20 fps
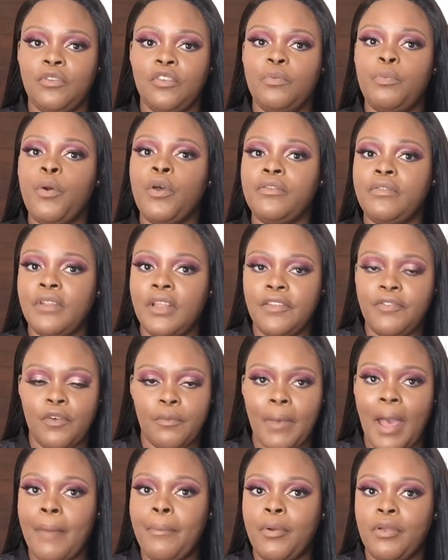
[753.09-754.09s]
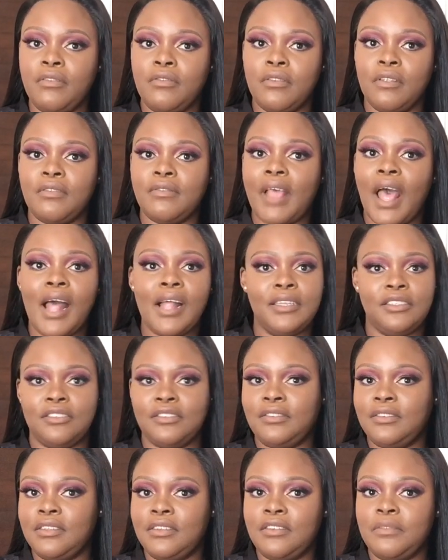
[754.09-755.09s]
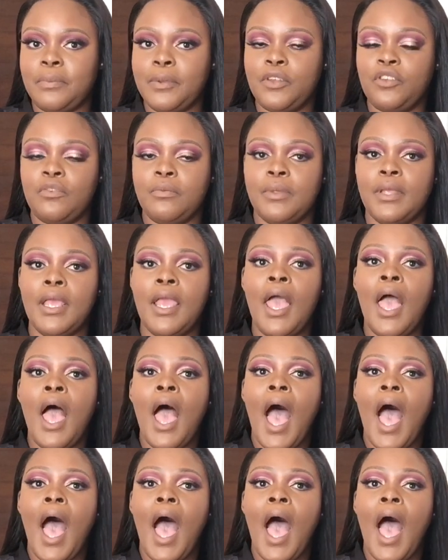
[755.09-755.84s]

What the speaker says: just personally for my personal style, it just didn't speak to me.